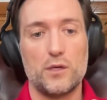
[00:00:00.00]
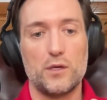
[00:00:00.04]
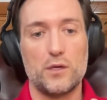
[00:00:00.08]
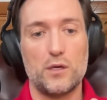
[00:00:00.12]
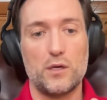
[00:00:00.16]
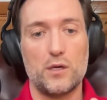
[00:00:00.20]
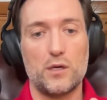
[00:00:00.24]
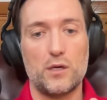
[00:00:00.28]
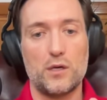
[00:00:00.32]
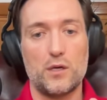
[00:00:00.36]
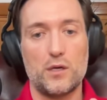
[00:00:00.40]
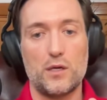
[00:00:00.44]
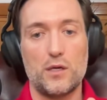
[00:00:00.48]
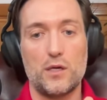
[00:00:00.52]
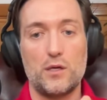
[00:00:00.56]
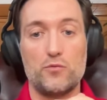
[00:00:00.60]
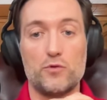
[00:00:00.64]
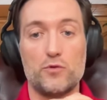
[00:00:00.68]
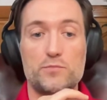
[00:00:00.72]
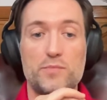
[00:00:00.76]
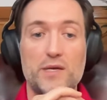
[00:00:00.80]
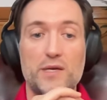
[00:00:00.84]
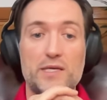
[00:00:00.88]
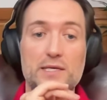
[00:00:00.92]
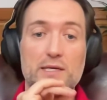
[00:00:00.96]
uh, it
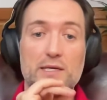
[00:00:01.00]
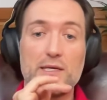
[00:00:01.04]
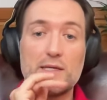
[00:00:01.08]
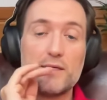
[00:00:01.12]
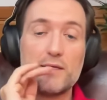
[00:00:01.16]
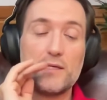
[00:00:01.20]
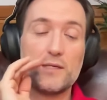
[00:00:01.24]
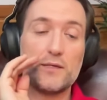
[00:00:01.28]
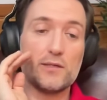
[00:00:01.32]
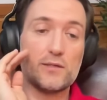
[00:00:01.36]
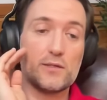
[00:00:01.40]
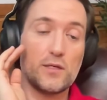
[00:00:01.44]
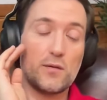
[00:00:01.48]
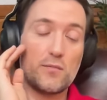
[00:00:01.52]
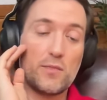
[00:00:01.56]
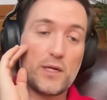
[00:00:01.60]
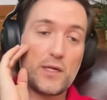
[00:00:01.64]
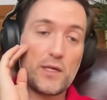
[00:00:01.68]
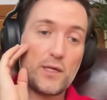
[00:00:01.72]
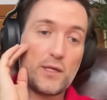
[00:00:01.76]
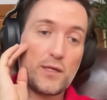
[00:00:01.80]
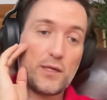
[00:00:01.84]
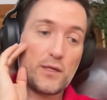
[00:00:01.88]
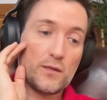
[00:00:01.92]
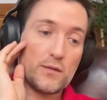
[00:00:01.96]
was basically
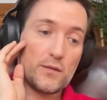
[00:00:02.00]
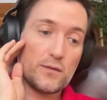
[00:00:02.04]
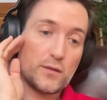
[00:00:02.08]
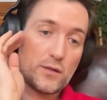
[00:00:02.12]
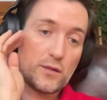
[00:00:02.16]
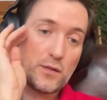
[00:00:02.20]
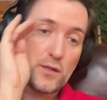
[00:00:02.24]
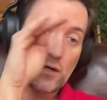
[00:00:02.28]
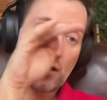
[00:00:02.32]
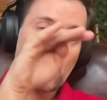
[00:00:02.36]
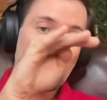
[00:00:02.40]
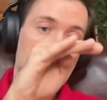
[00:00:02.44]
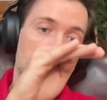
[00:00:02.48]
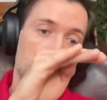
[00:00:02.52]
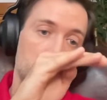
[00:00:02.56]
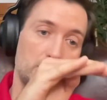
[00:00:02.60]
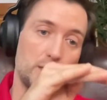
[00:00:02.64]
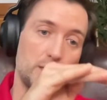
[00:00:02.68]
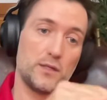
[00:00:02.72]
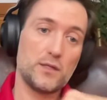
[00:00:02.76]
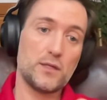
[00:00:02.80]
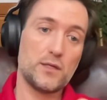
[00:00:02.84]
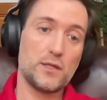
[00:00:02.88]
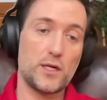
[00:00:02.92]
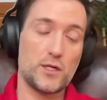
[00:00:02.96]
somebody comes
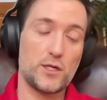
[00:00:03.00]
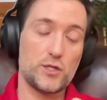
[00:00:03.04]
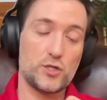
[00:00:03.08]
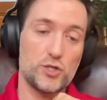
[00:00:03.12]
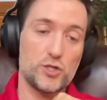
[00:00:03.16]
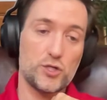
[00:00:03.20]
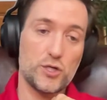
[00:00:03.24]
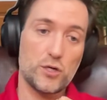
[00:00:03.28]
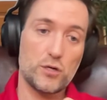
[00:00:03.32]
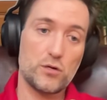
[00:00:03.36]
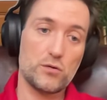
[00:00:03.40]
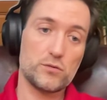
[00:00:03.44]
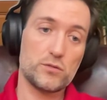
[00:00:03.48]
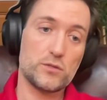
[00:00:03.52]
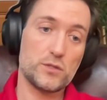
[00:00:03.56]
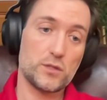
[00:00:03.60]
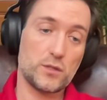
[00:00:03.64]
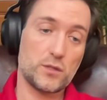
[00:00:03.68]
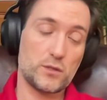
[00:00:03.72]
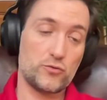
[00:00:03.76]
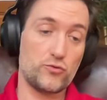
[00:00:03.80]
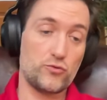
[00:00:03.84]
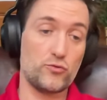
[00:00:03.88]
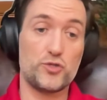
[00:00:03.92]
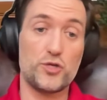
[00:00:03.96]
in and shows
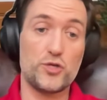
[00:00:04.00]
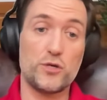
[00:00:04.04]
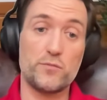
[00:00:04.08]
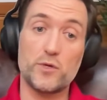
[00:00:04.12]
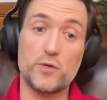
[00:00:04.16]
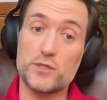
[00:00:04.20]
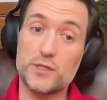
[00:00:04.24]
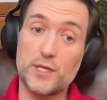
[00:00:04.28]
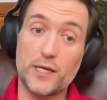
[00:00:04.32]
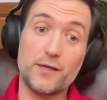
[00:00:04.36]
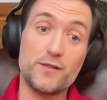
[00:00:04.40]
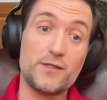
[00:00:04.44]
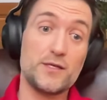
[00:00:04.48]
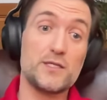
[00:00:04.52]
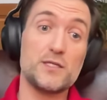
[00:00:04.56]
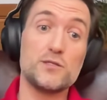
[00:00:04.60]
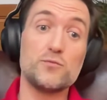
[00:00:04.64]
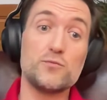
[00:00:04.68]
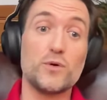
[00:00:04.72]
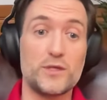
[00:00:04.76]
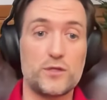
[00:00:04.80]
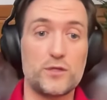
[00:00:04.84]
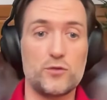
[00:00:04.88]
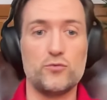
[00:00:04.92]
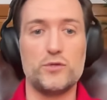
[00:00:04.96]
like, to Germans like this is
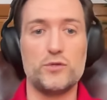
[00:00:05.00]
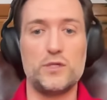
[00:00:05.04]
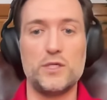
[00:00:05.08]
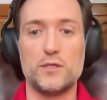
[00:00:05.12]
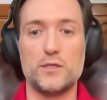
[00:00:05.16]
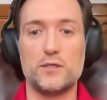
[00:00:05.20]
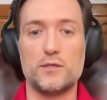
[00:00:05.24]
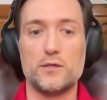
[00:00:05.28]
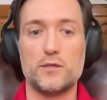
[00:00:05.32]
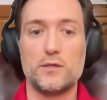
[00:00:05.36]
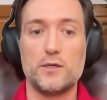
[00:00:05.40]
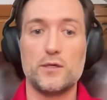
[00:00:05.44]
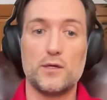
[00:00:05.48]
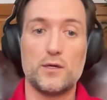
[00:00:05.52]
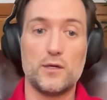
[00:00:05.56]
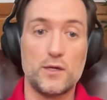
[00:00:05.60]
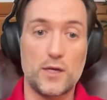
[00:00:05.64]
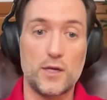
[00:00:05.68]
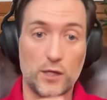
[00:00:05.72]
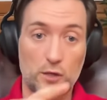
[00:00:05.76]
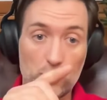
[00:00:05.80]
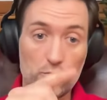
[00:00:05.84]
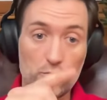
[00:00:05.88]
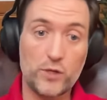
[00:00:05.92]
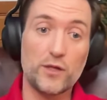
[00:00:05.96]
what you did.
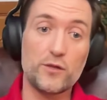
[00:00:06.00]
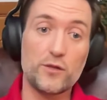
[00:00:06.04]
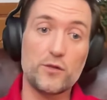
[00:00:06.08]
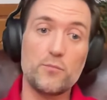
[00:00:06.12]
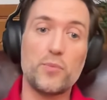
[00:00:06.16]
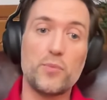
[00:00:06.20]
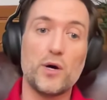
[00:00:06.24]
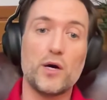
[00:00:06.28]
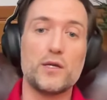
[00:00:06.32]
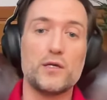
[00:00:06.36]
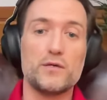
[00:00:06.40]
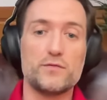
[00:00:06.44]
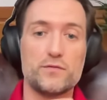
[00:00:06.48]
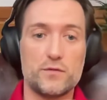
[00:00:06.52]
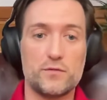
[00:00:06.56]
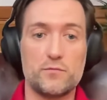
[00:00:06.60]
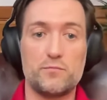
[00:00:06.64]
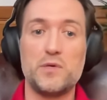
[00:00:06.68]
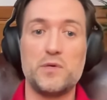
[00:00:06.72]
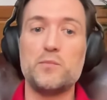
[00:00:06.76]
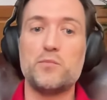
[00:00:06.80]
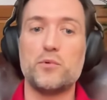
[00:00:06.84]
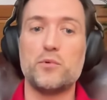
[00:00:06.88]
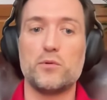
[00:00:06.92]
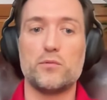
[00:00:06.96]
Like look at the bodies of the
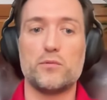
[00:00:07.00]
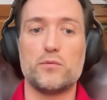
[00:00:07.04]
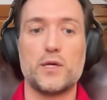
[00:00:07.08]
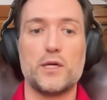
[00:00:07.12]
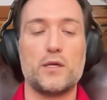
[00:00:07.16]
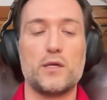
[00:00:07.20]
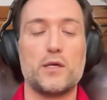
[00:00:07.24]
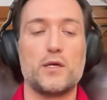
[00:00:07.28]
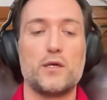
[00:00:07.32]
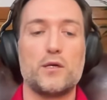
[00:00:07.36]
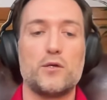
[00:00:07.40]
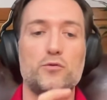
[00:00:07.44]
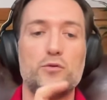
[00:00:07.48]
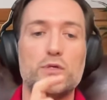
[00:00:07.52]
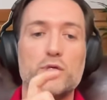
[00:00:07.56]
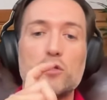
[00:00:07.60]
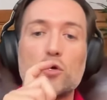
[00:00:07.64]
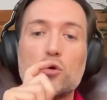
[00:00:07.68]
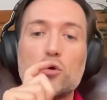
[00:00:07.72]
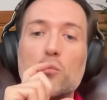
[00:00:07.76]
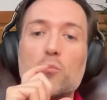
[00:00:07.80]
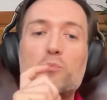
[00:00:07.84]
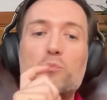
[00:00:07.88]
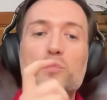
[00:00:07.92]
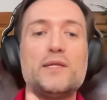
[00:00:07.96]
people, right? You need a
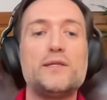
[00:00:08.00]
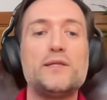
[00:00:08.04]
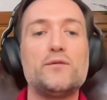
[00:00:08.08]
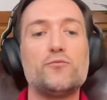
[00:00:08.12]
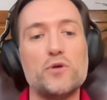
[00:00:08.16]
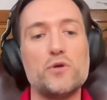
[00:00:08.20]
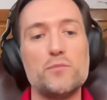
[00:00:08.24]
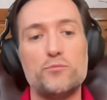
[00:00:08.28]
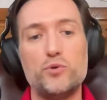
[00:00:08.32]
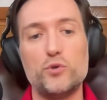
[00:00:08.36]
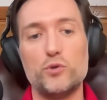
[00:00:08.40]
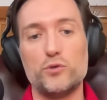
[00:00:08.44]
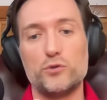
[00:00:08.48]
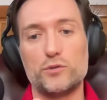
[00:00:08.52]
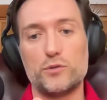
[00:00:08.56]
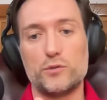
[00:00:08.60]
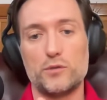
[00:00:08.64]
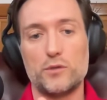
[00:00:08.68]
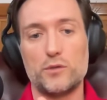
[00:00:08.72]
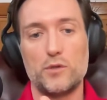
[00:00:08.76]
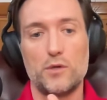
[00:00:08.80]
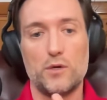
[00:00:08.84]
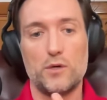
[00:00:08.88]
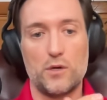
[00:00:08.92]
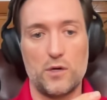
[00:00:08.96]
complete reboot
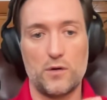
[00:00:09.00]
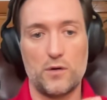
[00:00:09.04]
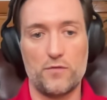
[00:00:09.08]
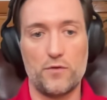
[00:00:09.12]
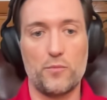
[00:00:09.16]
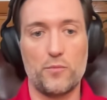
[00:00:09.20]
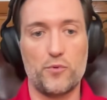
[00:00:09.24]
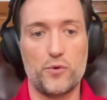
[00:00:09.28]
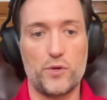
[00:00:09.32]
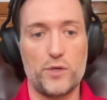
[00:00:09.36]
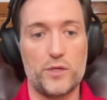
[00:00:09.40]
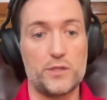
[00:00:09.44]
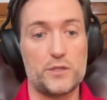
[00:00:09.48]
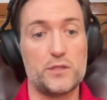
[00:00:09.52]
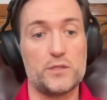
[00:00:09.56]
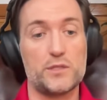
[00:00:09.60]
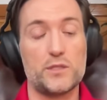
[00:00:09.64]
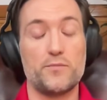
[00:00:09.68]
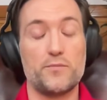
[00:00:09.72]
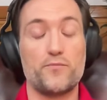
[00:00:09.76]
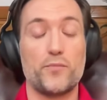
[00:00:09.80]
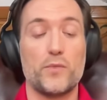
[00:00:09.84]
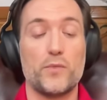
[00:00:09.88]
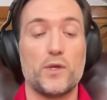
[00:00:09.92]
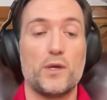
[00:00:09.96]
of the operating
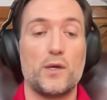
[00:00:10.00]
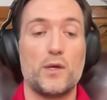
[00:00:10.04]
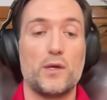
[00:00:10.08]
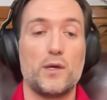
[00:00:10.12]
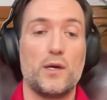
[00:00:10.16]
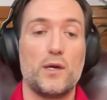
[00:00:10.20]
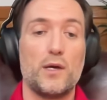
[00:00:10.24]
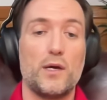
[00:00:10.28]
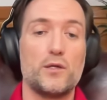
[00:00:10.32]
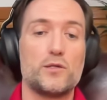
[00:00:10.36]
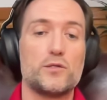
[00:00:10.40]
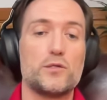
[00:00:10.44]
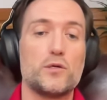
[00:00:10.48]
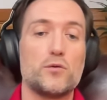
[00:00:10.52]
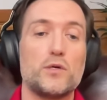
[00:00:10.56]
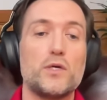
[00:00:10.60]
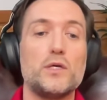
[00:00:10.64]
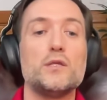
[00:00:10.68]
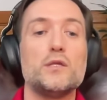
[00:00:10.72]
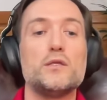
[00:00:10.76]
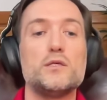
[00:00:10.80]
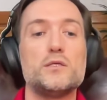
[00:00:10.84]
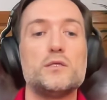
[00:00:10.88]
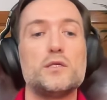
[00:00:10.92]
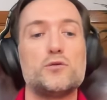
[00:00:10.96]
system. And so
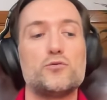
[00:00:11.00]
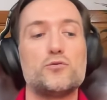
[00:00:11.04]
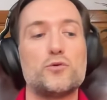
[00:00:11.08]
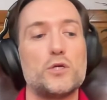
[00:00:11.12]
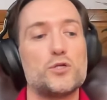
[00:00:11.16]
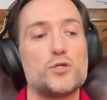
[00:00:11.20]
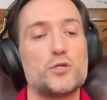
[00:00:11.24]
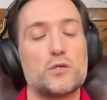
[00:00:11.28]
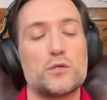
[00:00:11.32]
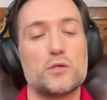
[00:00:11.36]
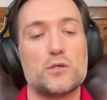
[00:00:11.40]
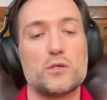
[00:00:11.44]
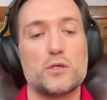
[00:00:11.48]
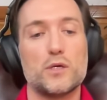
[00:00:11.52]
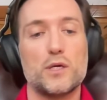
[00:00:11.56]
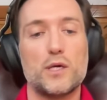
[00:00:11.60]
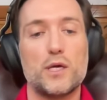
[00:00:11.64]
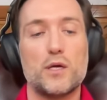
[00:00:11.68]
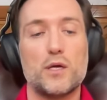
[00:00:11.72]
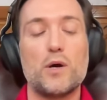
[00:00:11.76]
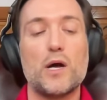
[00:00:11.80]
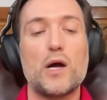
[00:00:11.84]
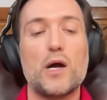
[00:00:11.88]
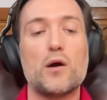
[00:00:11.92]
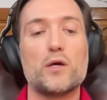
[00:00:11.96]
in this situation,
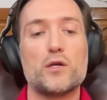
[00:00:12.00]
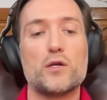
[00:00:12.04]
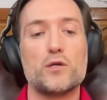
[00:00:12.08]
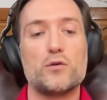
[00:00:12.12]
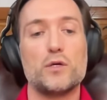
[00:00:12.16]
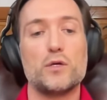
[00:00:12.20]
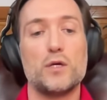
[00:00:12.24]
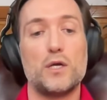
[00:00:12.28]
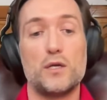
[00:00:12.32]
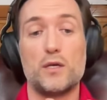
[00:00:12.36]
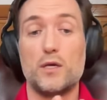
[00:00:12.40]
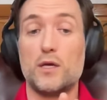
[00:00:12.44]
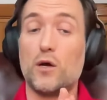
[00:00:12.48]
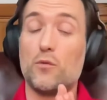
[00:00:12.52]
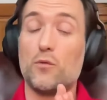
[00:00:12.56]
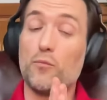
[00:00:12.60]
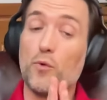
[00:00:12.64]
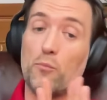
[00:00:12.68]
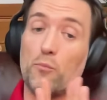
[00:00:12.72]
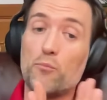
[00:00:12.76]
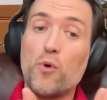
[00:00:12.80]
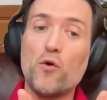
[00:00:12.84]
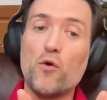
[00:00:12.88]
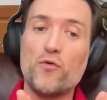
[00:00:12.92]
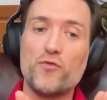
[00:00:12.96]
how can you, and, on
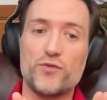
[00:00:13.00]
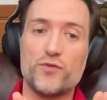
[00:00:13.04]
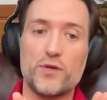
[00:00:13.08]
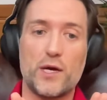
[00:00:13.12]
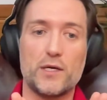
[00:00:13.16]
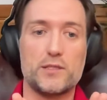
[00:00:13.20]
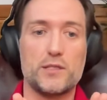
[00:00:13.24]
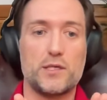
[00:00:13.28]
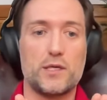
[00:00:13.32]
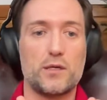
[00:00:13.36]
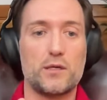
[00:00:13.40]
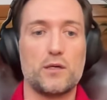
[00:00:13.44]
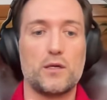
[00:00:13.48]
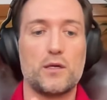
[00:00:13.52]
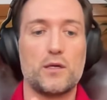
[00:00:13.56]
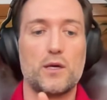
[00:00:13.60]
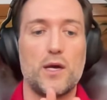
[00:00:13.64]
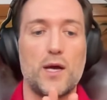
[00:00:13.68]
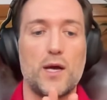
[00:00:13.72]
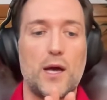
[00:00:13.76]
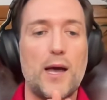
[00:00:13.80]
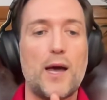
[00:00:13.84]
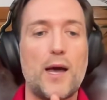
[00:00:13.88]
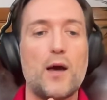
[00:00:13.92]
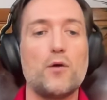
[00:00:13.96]
both sides here,
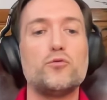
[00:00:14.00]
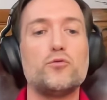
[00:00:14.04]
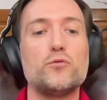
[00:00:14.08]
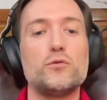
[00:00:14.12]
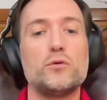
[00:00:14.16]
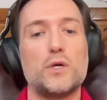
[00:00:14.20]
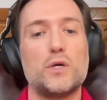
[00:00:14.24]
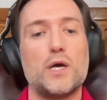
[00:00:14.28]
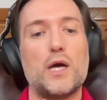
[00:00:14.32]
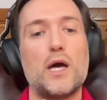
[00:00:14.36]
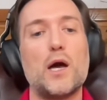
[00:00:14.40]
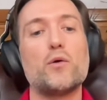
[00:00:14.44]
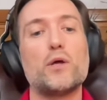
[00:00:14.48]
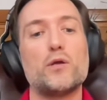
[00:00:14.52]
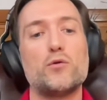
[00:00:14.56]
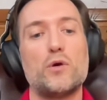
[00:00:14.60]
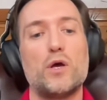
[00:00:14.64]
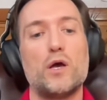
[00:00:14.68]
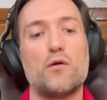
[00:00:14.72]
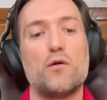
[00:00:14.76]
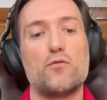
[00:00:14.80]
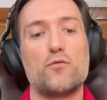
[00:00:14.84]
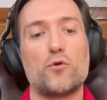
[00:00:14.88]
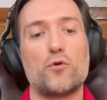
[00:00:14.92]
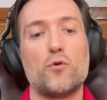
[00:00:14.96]
how do you, how can you
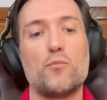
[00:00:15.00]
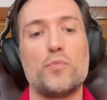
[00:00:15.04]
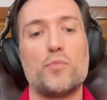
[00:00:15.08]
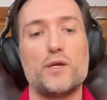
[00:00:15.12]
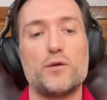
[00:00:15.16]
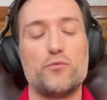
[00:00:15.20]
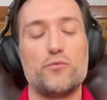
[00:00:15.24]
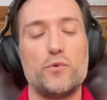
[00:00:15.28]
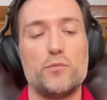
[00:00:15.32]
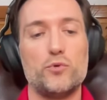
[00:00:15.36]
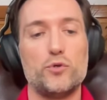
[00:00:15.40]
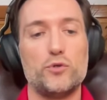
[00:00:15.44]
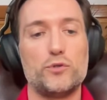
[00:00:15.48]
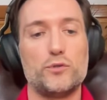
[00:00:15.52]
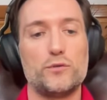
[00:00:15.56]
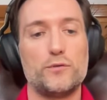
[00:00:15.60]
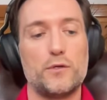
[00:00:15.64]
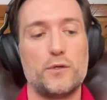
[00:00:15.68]
have a complete reboot